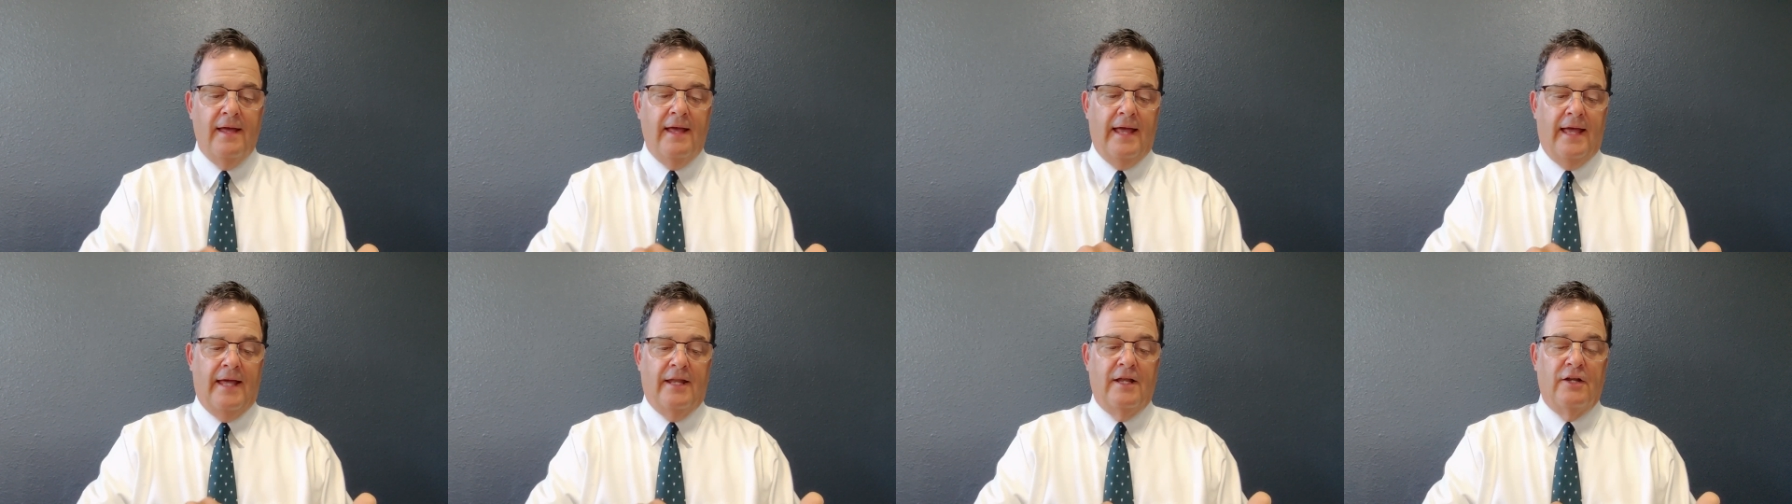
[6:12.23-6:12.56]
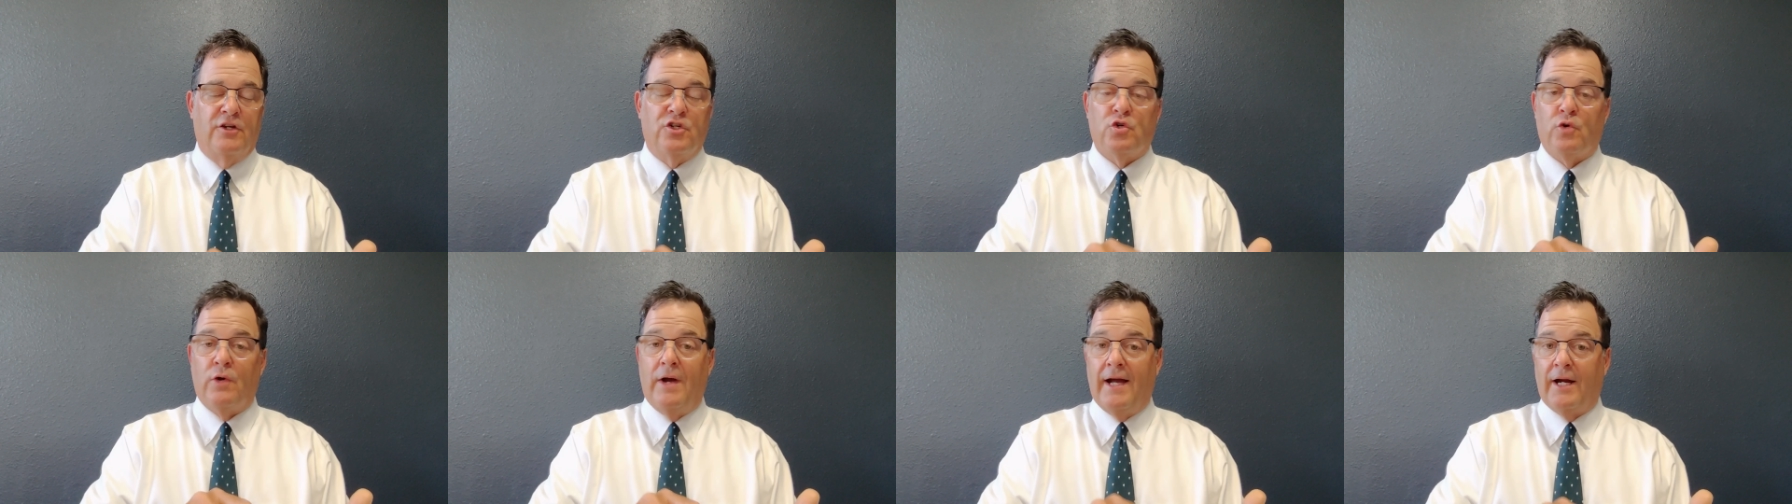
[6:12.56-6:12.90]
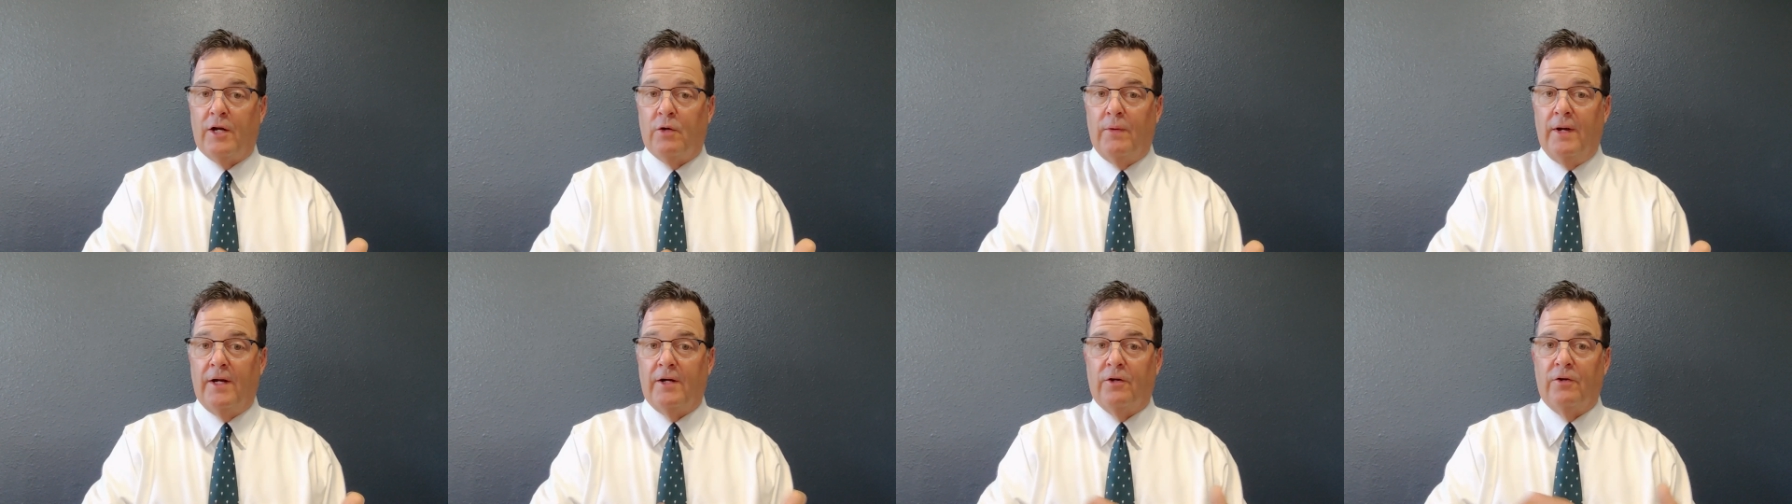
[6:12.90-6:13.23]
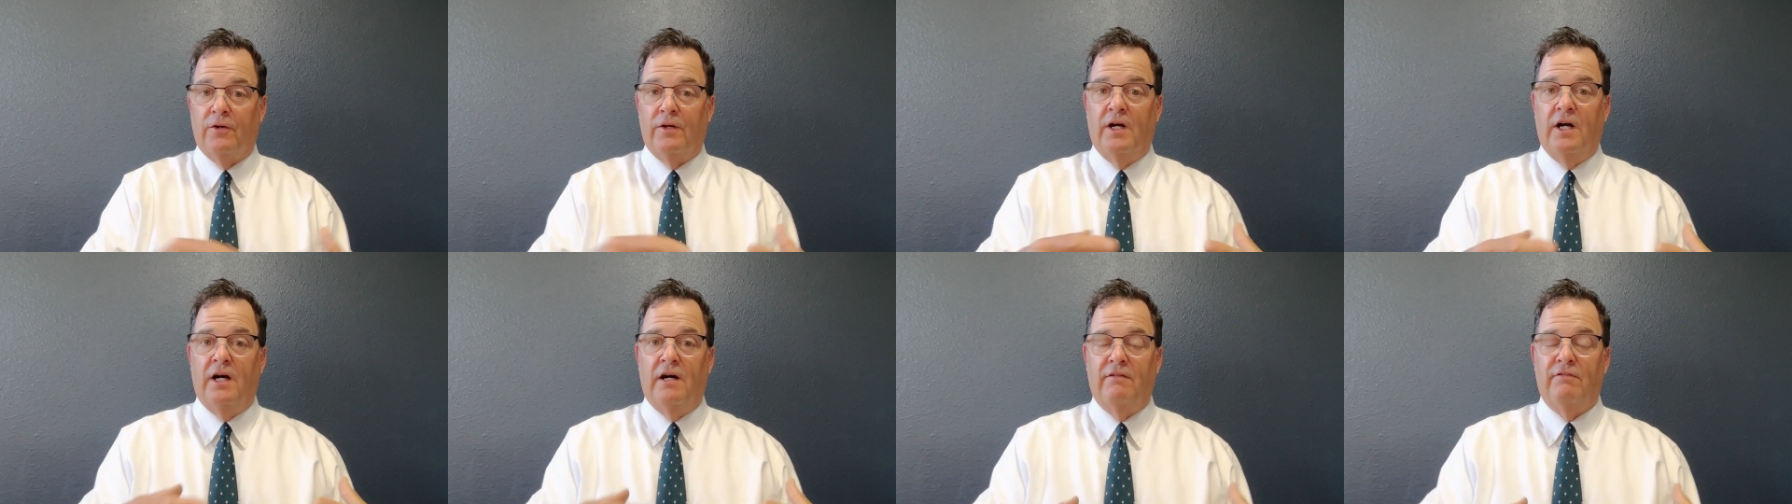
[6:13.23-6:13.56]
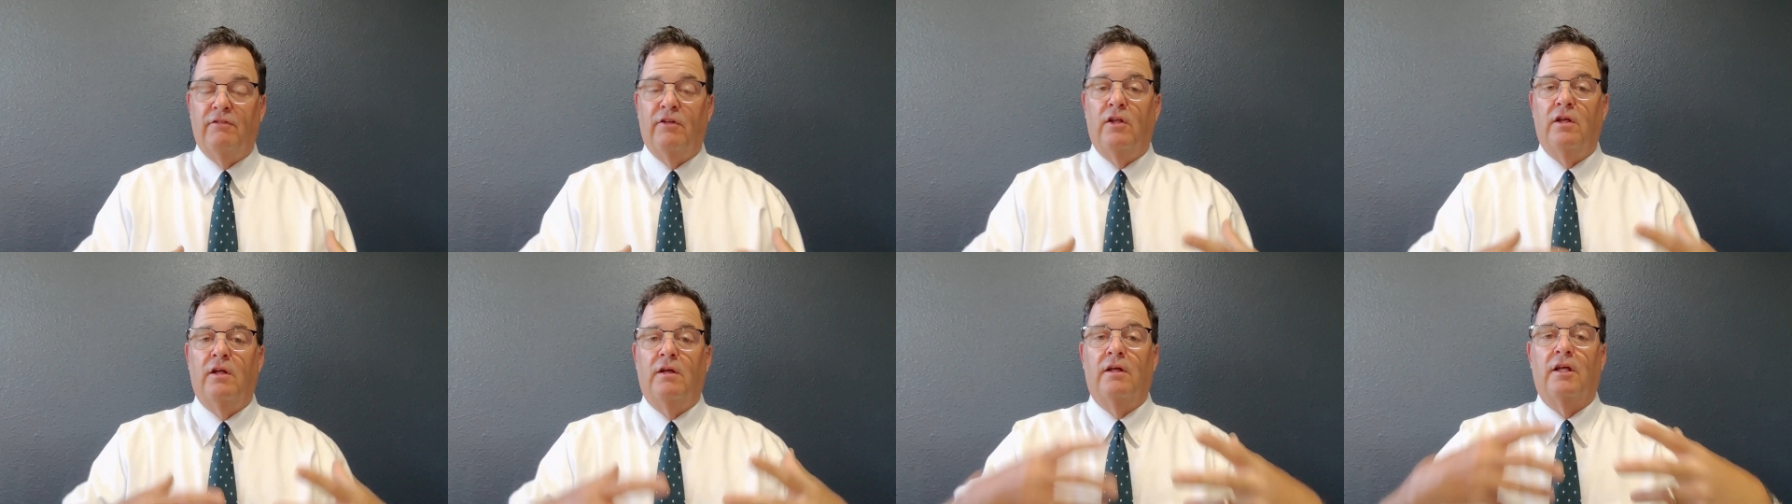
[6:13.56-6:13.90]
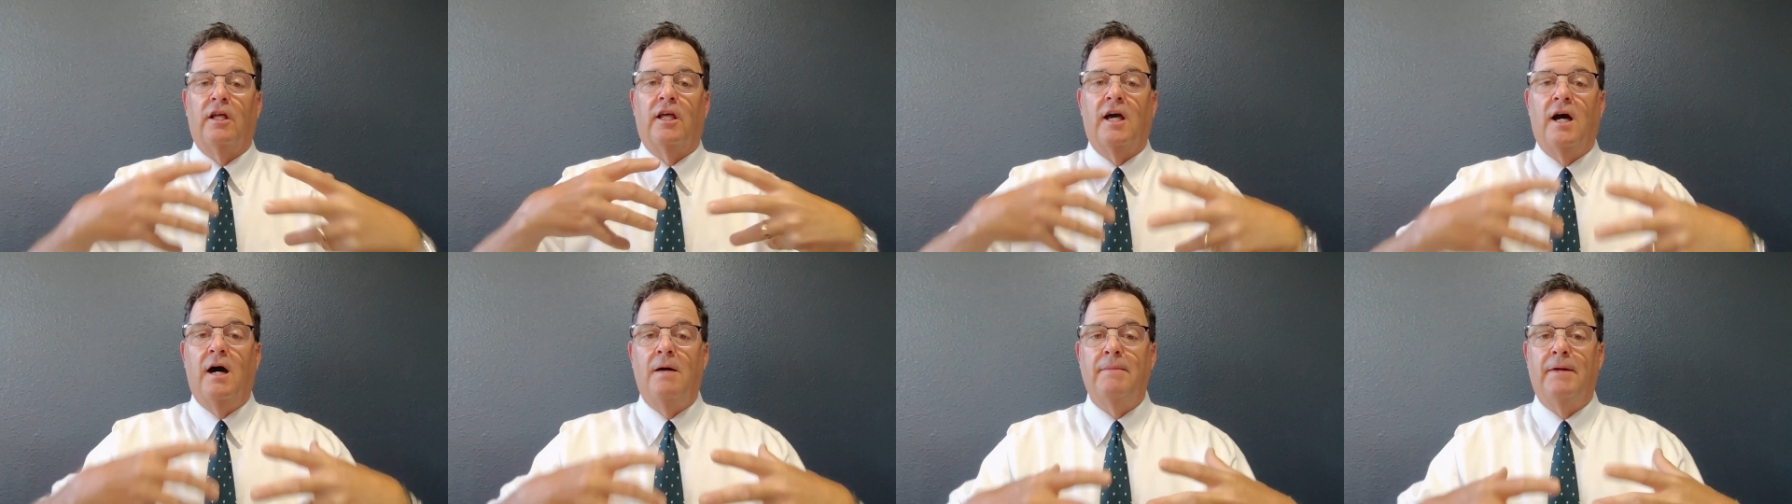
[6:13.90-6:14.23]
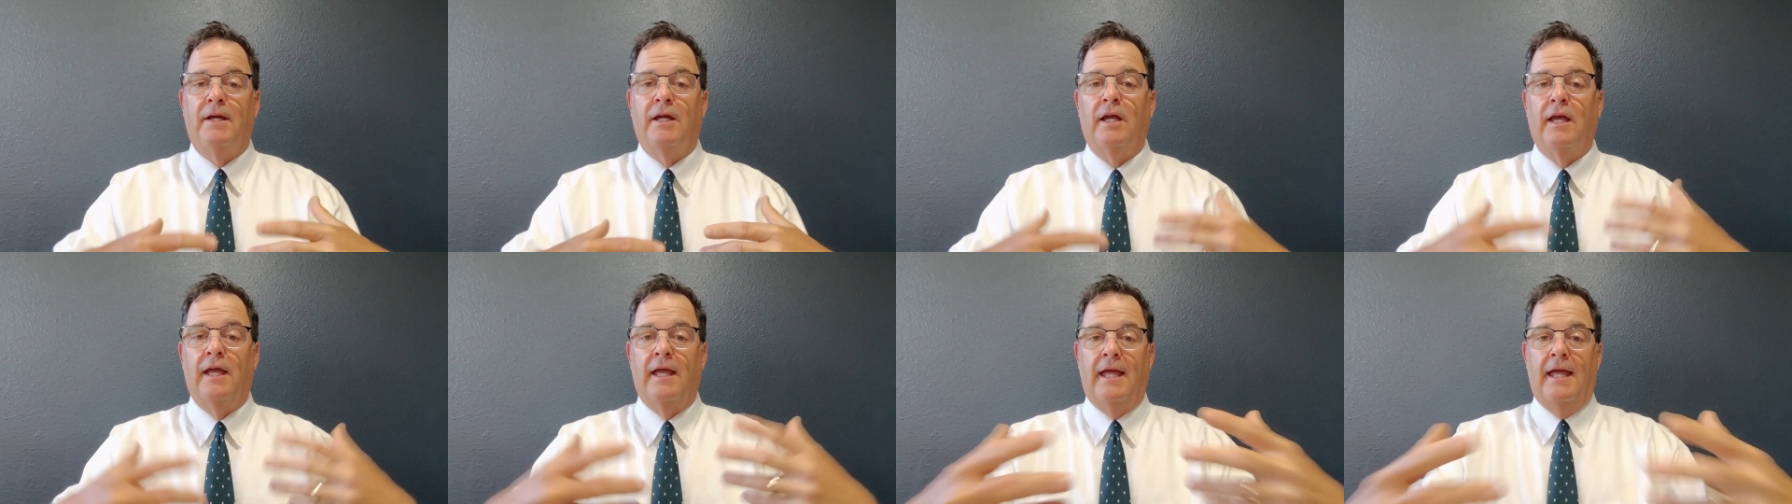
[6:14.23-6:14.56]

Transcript: and a track record of coming